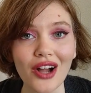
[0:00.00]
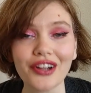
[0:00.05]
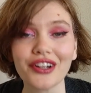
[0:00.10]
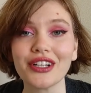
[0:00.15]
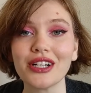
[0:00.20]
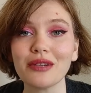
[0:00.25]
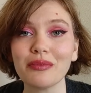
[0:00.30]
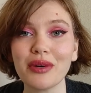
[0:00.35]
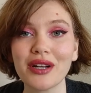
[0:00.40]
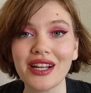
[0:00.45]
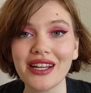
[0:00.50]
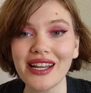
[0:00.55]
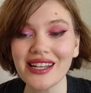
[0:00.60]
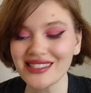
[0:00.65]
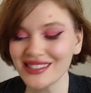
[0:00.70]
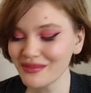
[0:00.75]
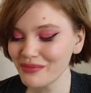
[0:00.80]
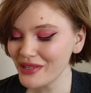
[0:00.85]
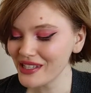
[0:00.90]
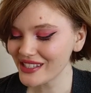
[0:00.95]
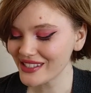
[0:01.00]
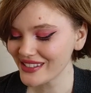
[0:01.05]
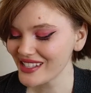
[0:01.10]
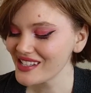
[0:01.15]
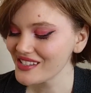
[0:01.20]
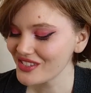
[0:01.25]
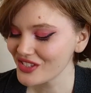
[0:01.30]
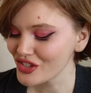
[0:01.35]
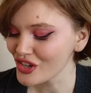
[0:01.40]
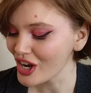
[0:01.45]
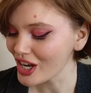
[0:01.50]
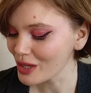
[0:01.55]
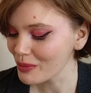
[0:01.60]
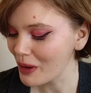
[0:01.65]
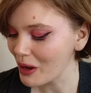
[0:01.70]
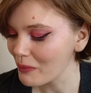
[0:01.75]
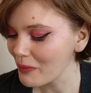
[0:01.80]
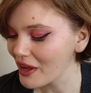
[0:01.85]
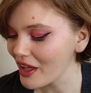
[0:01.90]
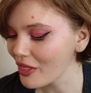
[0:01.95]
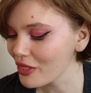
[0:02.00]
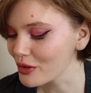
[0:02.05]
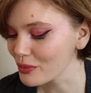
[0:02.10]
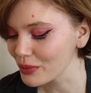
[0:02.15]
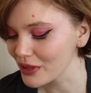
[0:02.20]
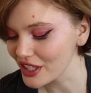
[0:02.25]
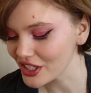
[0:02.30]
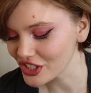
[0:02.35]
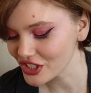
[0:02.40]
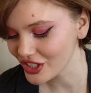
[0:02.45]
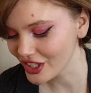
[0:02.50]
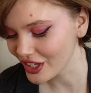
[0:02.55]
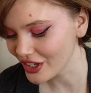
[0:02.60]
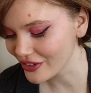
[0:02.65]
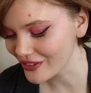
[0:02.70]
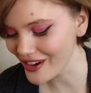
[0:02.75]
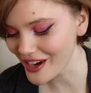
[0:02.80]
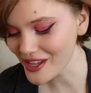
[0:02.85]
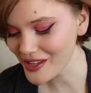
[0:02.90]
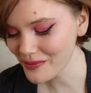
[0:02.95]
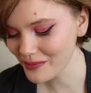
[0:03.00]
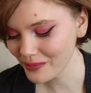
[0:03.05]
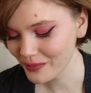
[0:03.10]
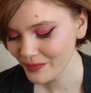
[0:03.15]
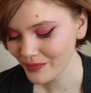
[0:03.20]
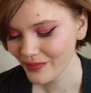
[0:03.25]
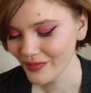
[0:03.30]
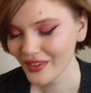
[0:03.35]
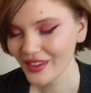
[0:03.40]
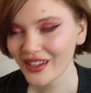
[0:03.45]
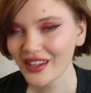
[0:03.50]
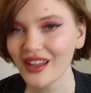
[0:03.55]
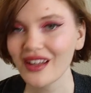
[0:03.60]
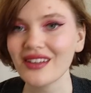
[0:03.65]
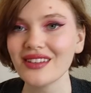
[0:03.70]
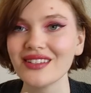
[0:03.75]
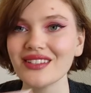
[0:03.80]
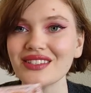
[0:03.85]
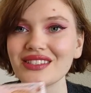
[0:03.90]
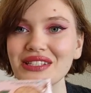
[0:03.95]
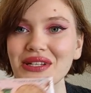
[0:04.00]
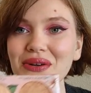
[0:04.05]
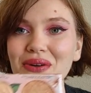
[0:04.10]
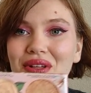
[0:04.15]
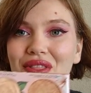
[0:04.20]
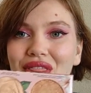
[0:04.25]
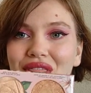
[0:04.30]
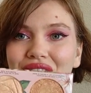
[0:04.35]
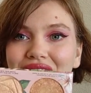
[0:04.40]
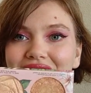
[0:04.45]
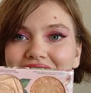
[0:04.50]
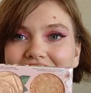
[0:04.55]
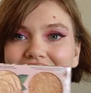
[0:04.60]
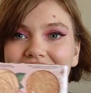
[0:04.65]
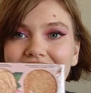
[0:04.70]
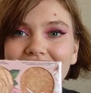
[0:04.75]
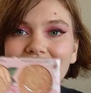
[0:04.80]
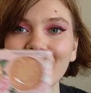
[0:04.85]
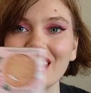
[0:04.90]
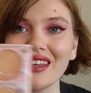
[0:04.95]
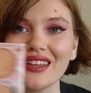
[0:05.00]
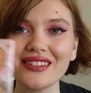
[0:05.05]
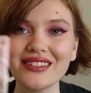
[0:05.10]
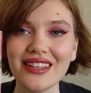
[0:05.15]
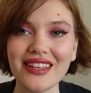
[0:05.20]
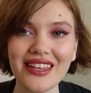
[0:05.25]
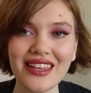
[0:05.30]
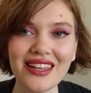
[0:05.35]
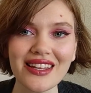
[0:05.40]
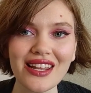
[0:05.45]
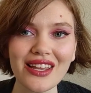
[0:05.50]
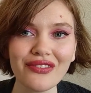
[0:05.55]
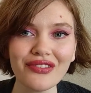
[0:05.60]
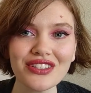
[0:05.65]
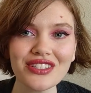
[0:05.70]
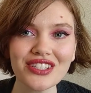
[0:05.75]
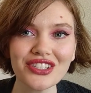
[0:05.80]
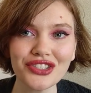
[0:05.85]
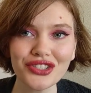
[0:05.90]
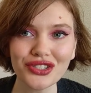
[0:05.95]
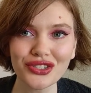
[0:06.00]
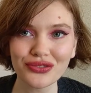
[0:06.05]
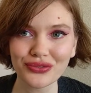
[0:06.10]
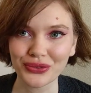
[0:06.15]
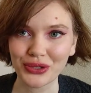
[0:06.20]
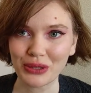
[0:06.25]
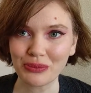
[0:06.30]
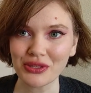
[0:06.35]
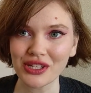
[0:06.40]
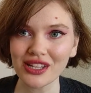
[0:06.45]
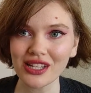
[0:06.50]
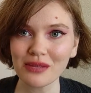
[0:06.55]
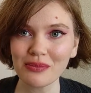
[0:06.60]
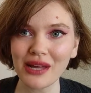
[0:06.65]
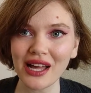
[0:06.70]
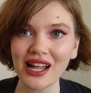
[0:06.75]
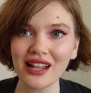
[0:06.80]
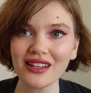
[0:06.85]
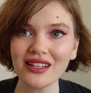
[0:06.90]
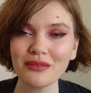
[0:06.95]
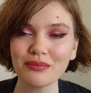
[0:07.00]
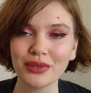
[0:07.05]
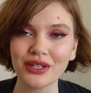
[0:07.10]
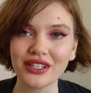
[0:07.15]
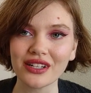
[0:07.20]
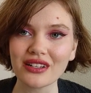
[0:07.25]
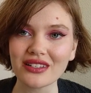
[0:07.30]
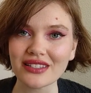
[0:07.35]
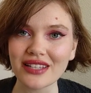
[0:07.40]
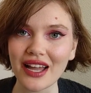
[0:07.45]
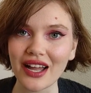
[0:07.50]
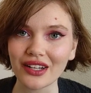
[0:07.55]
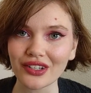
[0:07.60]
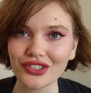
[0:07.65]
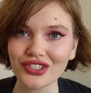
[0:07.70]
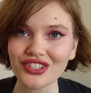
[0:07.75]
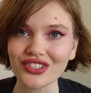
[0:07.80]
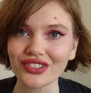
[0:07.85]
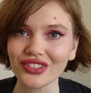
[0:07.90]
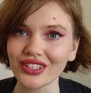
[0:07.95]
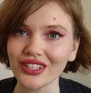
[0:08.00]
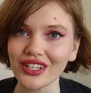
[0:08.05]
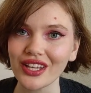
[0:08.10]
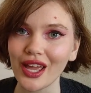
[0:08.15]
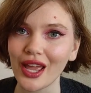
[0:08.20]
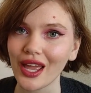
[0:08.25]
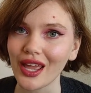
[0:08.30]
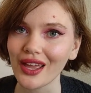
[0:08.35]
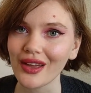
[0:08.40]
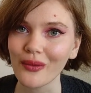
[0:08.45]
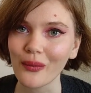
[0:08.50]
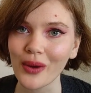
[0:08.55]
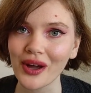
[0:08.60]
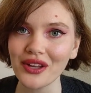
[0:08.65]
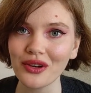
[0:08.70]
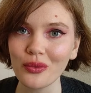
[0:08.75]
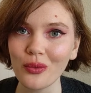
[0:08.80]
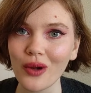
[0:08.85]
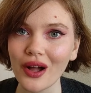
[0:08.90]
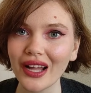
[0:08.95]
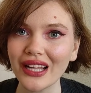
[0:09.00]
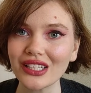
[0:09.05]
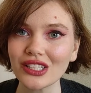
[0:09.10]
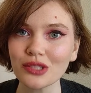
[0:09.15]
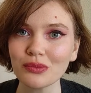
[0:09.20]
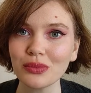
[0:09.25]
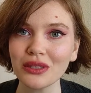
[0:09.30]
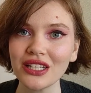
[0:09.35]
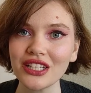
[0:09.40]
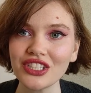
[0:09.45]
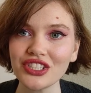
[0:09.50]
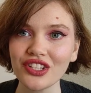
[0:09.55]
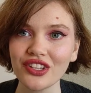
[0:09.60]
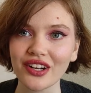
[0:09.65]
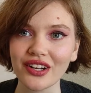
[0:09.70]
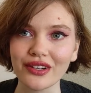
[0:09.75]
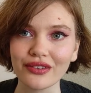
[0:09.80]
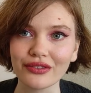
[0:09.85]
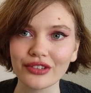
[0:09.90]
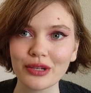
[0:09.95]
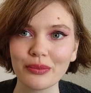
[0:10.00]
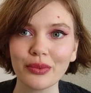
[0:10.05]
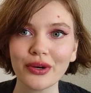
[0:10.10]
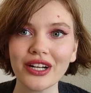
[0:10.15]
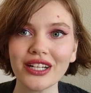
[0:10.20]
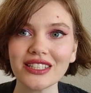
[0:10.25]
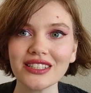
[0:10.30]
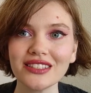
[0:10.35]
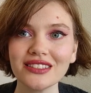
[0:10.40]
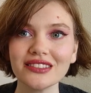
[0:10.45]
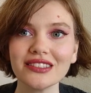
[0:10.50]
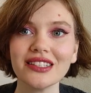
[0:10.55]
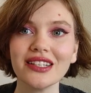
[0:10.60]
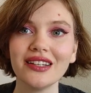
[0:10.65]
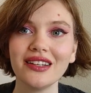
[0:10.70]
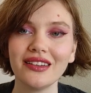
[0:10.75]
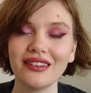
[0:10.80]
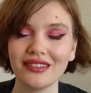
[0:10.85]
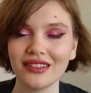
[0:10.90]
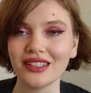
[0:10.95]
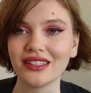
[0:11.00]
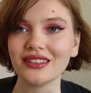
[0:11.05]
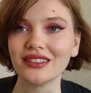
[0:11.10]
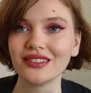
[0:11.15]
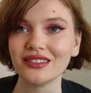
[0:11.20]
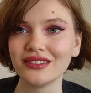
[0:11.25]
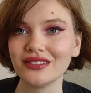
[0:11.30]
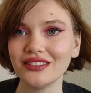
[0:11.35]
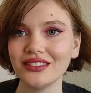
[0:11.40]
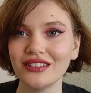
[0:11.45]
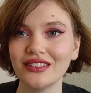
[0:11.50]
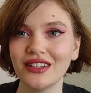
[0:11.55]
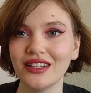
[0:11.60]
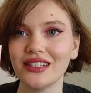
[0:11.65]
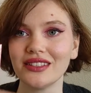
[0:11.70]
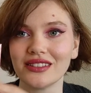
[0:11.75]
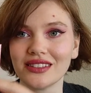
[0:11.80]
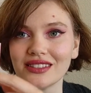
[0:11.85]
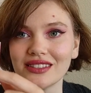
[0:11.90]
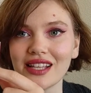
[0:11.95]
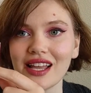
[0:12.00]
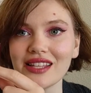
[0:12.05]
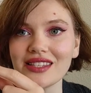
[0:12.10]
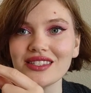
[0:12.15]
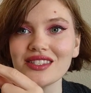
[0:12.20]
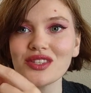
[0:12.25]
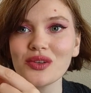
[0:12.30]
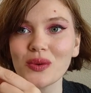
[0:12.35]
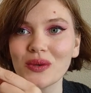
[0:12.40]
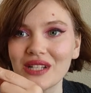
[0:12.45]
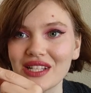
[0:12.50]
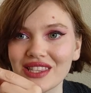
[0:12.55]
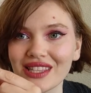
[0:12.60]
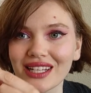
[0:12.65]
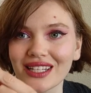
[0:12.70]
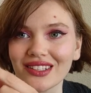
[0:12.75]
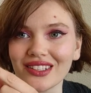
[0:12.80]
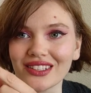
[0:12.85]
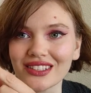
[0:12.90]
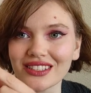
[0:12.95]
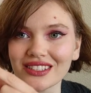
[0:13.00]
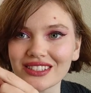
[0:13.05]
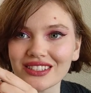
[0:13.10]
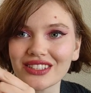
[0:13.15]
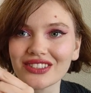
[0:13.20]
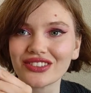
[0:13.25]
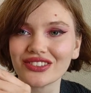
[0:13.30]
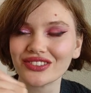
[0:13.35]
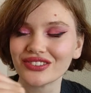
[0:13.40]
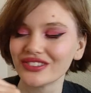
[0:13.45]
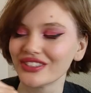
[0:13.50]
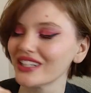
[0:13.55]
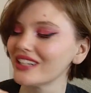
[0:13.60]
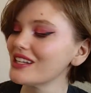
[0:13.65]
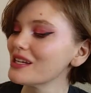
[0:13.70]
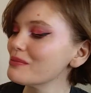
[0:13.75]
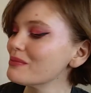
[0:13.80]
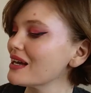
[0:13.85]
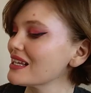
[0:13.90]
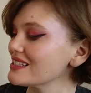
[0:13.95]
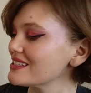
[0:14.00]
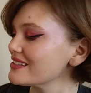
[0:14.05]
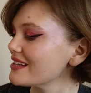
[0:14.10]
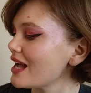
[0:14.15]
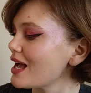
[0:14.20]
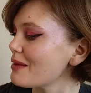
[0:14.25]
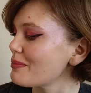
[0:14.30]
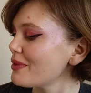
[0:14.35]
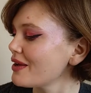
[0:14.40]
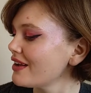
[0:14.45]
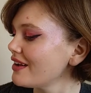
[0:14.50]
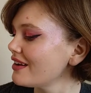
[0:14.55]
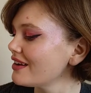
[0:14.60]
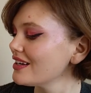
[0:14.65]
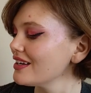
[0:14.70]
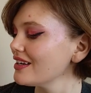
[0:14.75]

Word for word: longer, but I guess it makes sense to talk about my other blush now, right? So this is in a Physicians Formula palette, but it is actually a Wet n Wild blush that I've repressed, and it's, it's the one that looks really messed up.